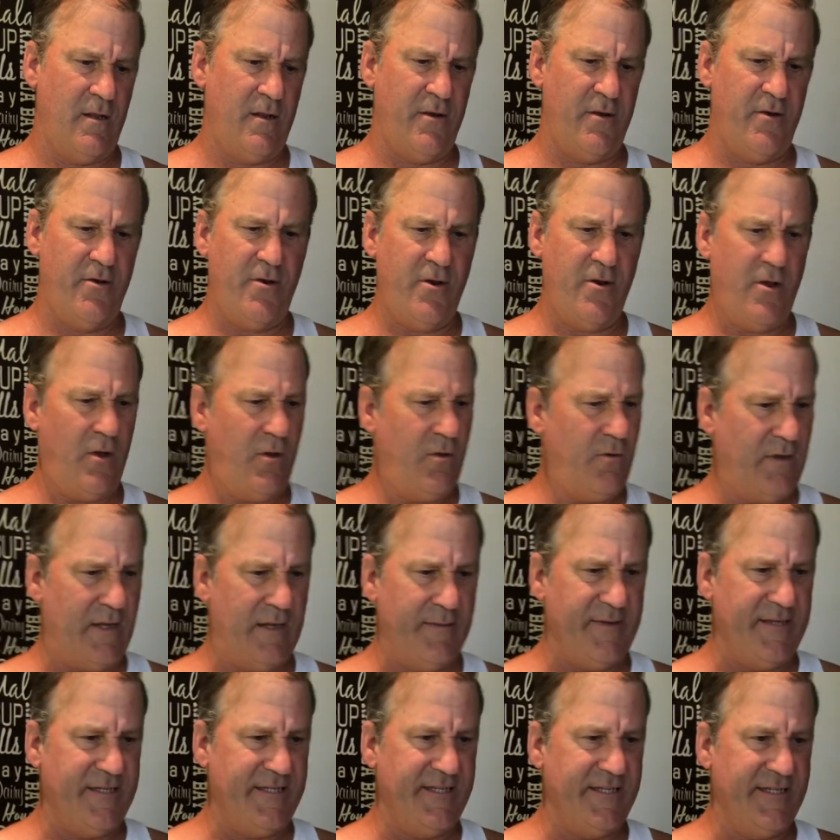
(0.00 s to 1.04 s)
No, I
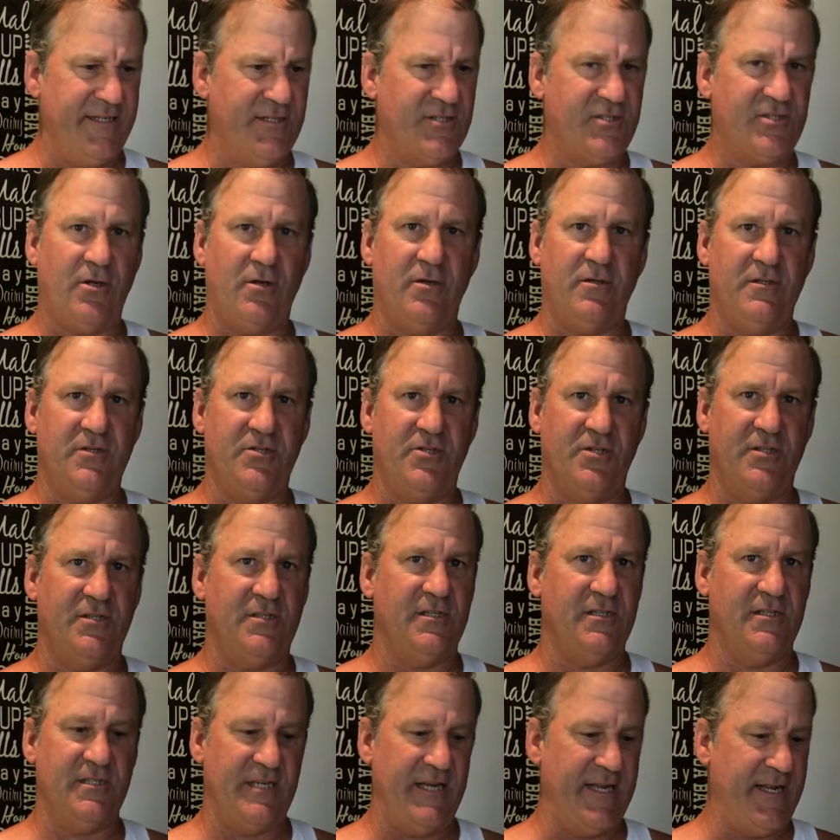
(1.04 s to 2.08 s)
mean the install is just
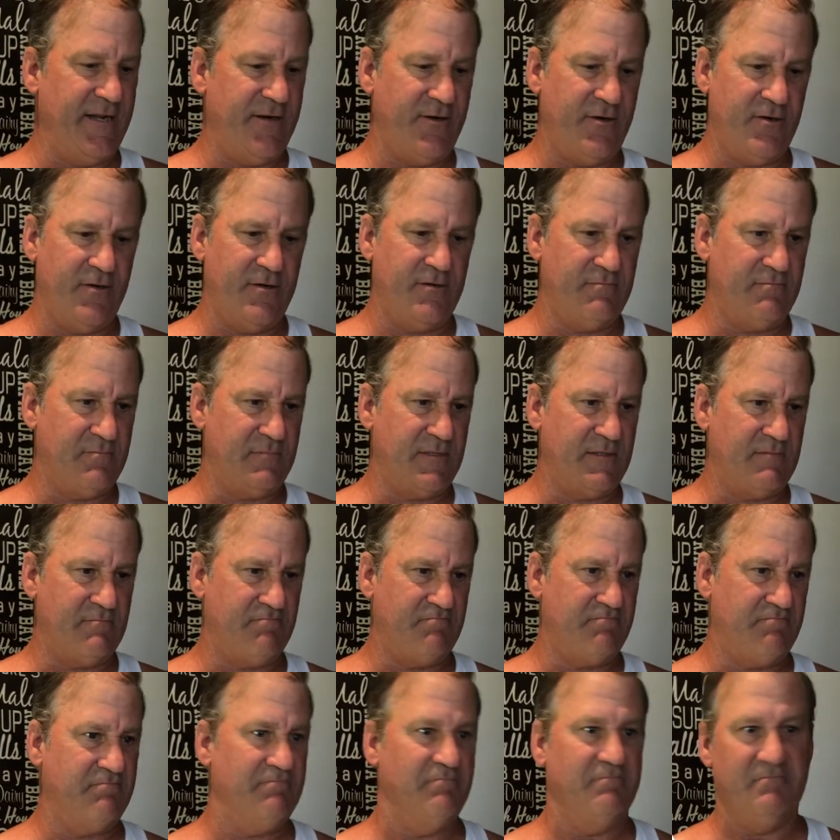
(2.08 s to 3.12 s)
a standard
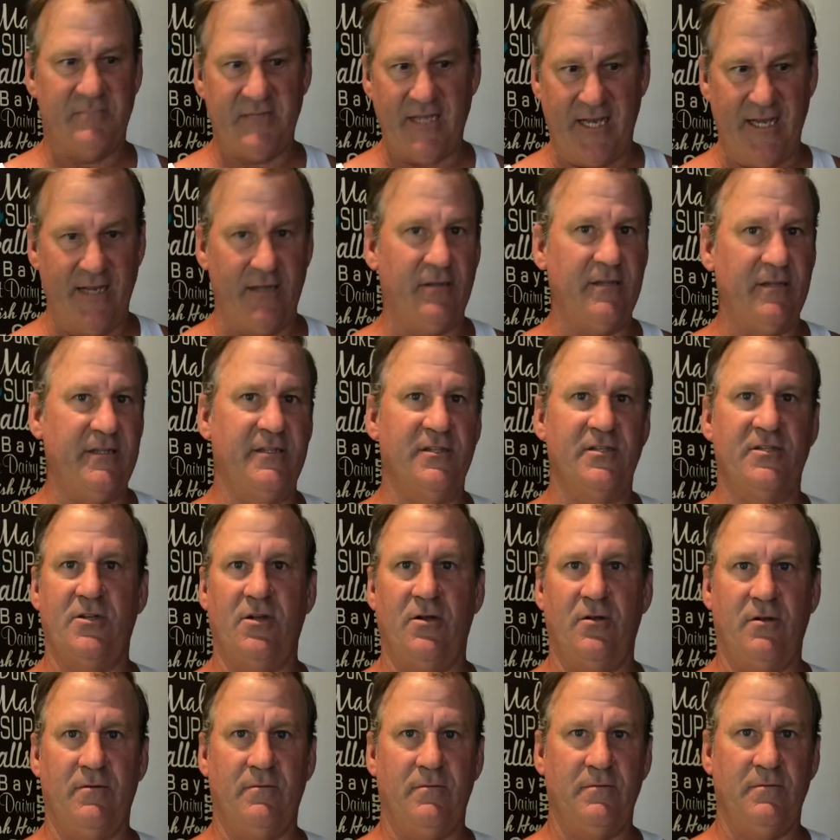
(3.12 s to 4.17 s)
tile
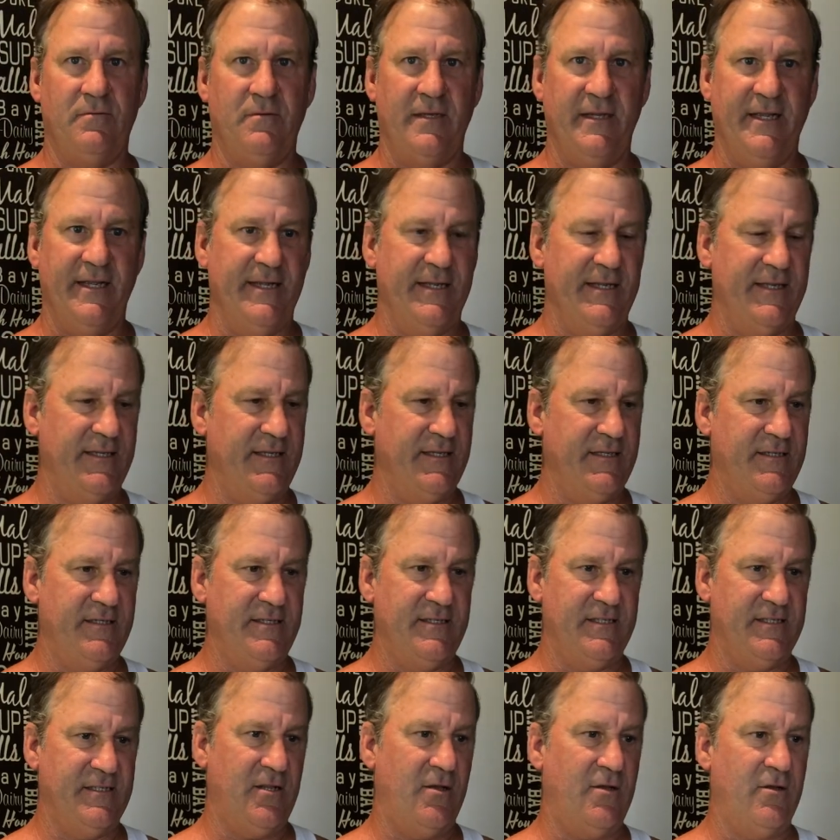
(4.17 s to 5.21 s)
install, and
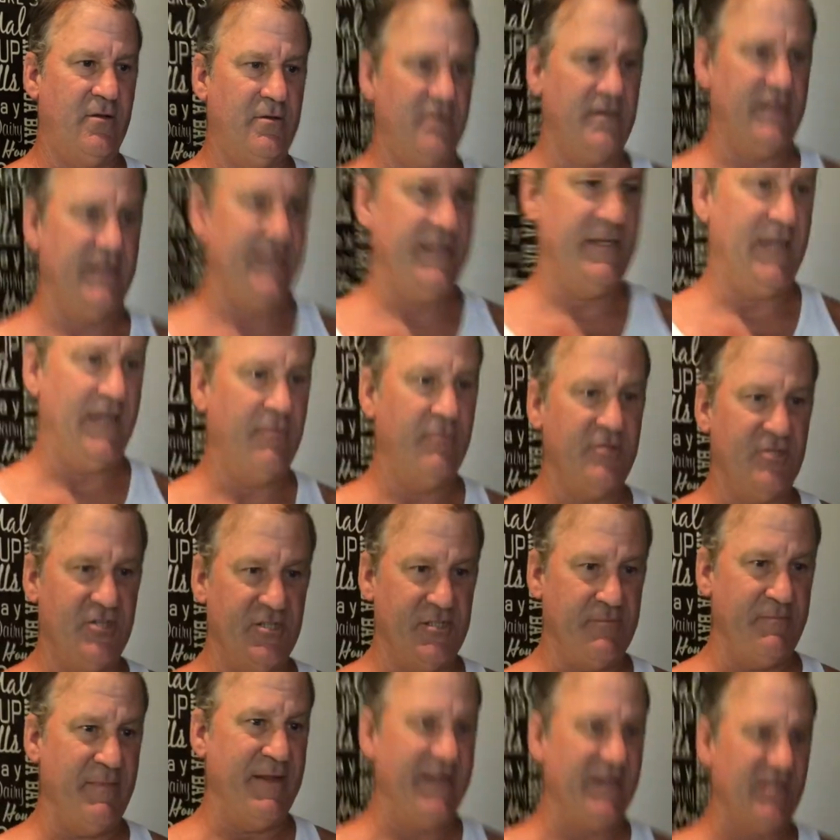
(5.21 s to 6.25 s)
I would
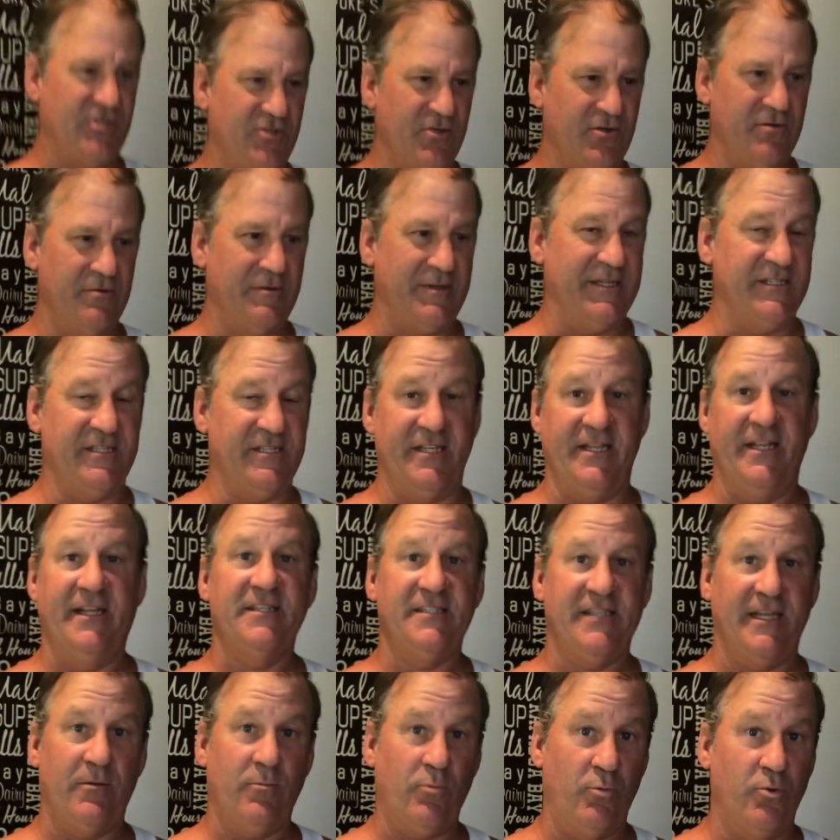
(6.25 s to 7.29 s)
just make sure, because it
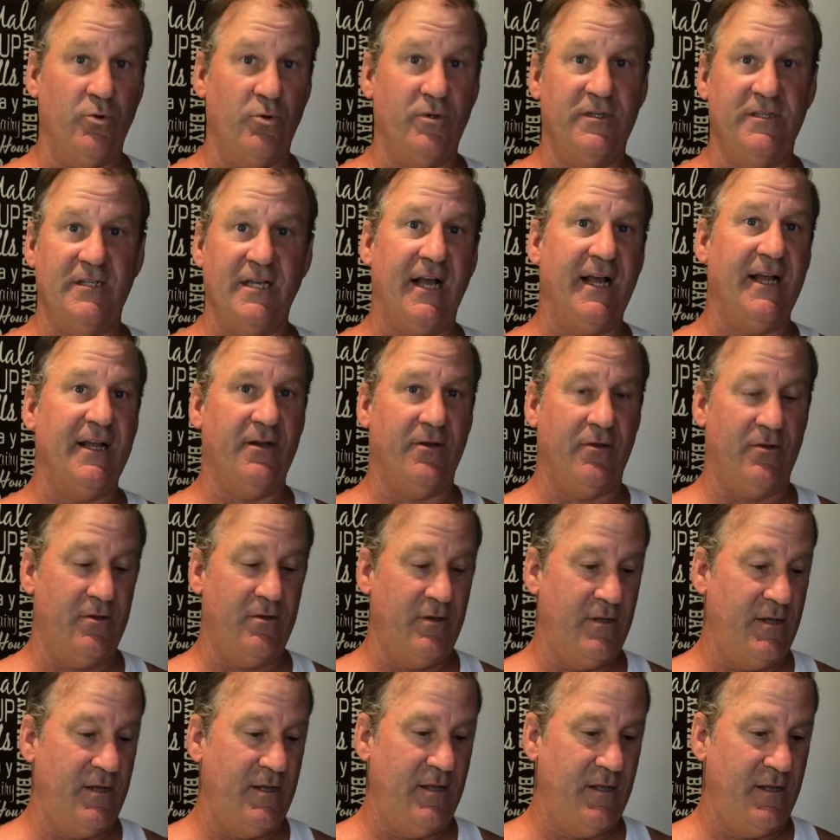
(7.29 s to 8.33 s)
is a wood tile,
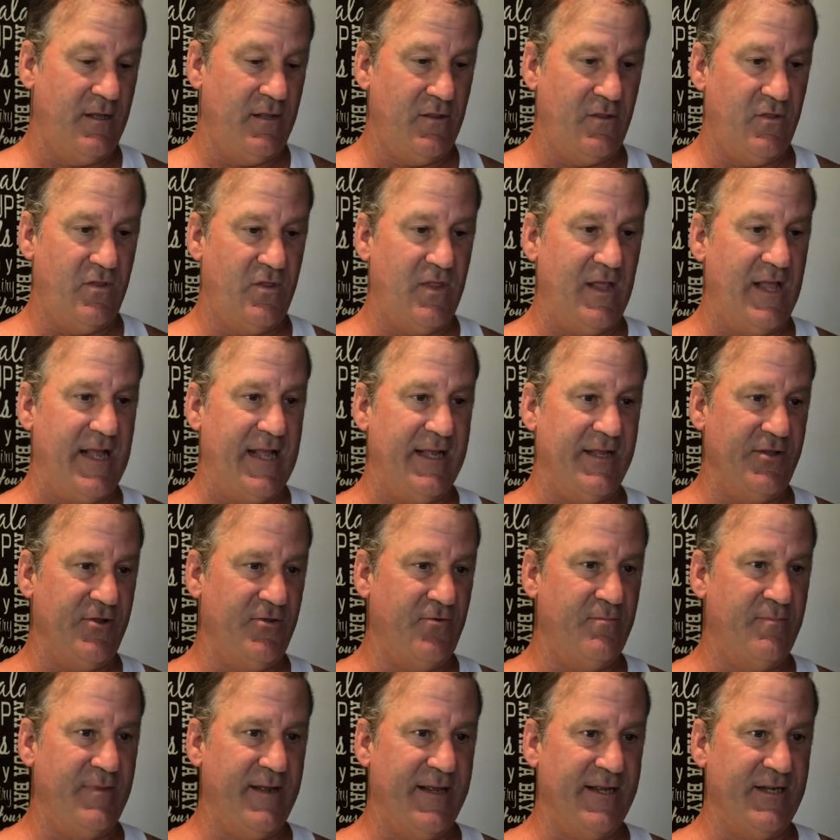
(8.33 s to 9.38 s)
that
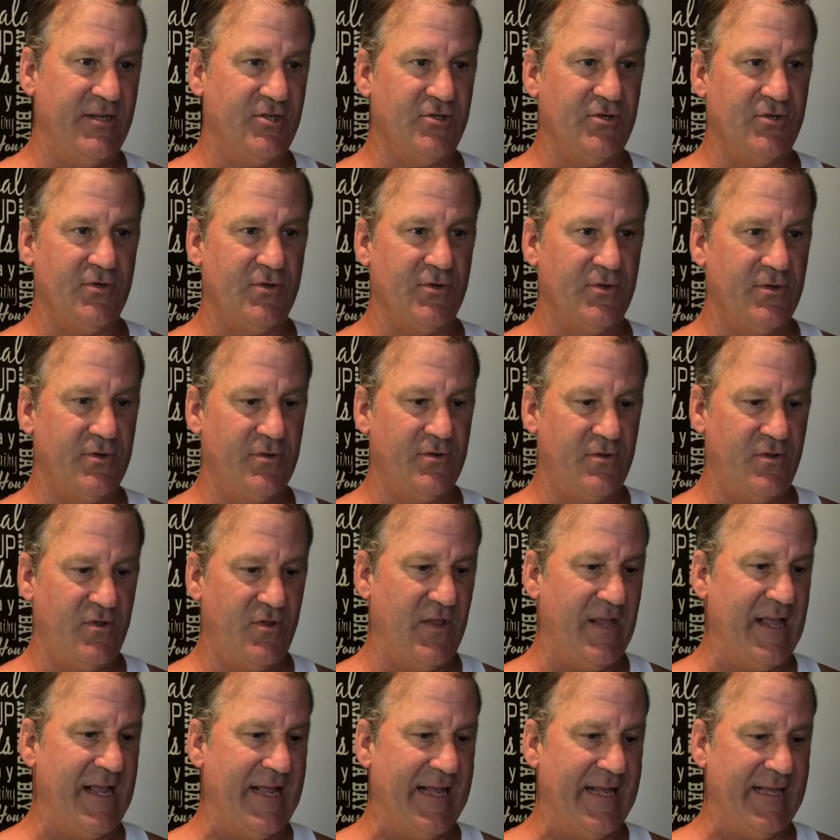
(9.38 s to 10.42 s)
you make sure
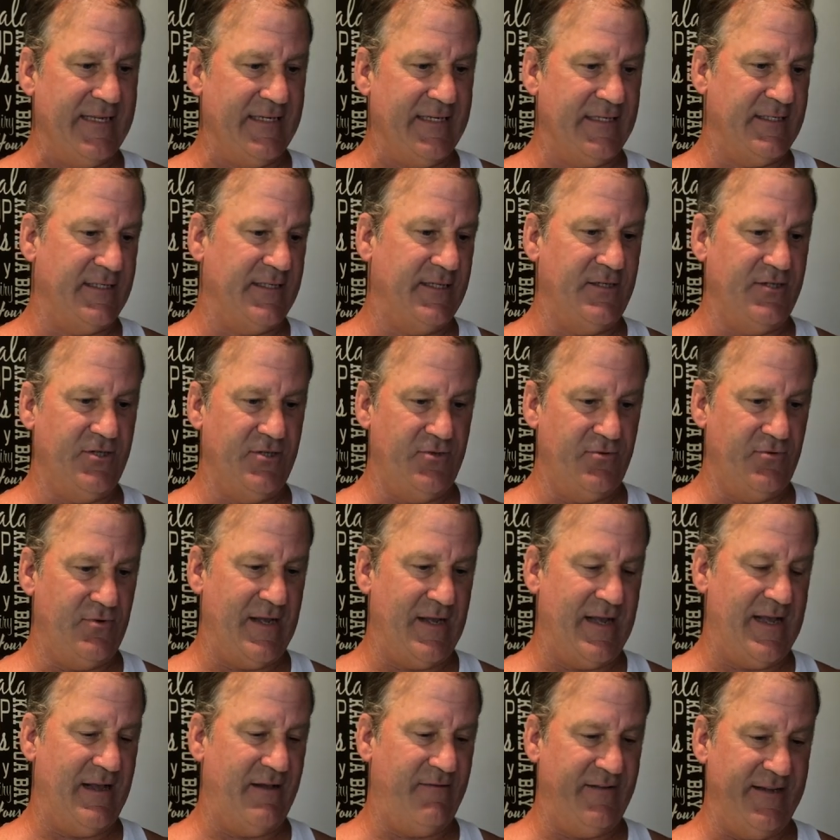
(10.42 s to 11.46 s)
that you
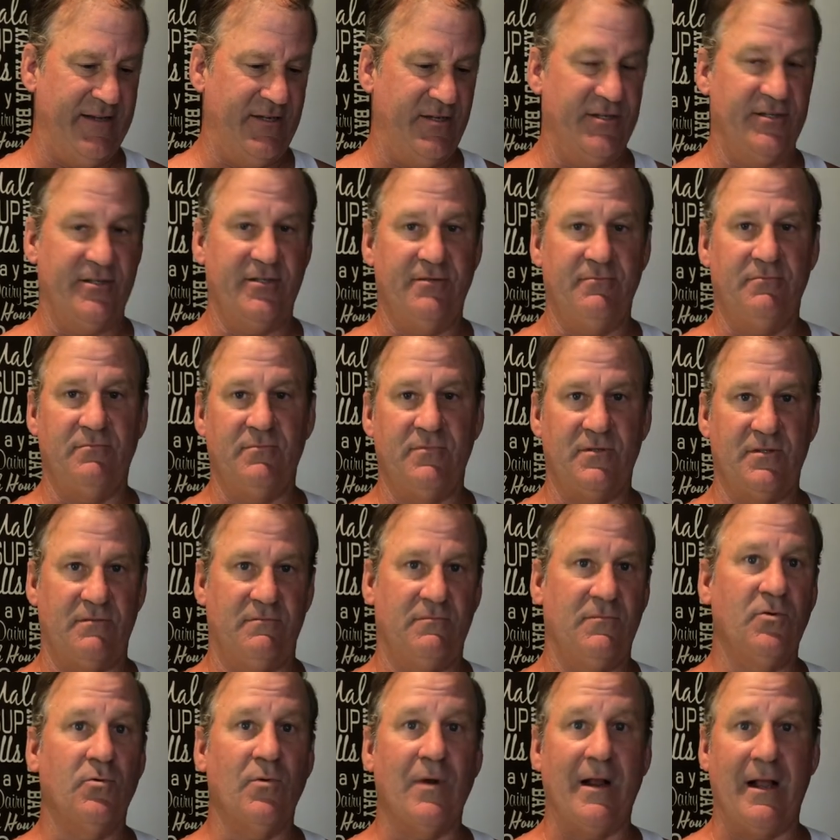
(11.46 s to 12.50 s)
have a good
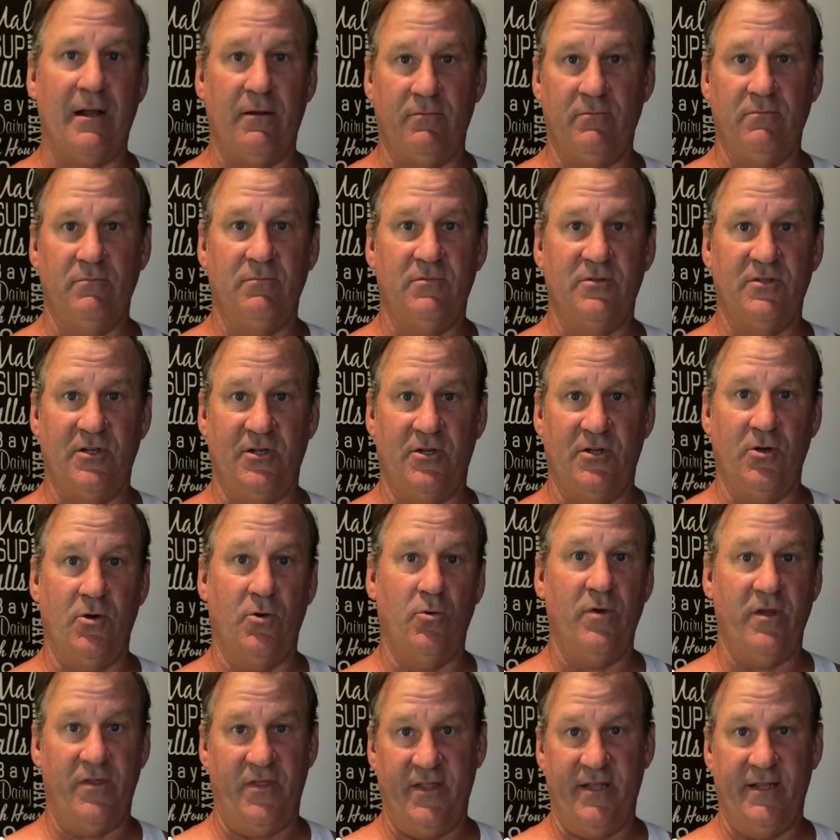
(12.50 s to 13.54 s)
grout to go
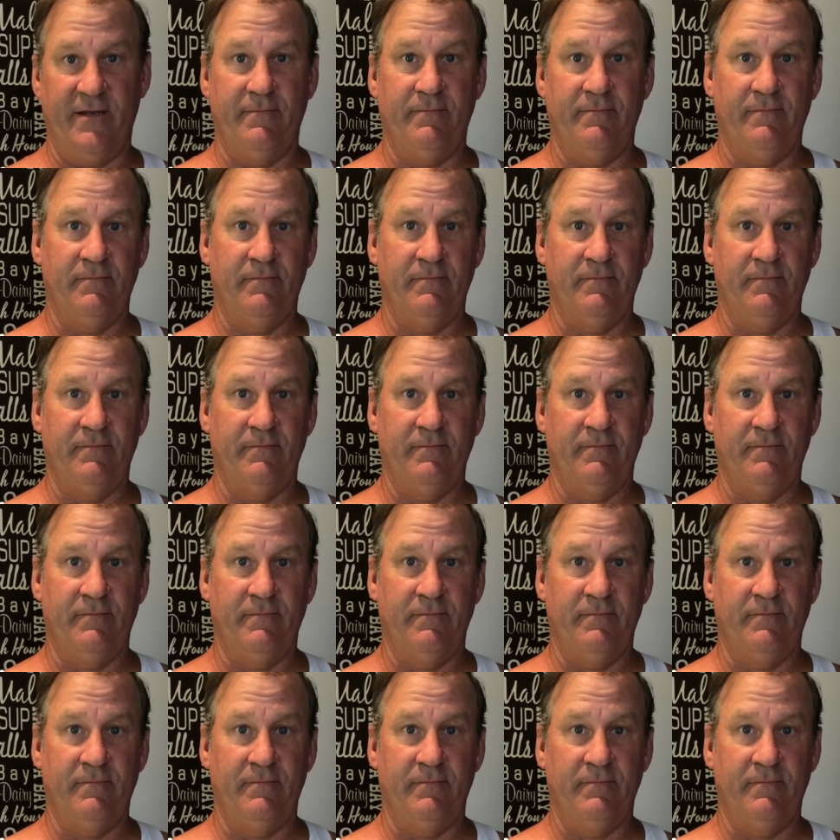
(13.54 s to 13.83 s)
with it.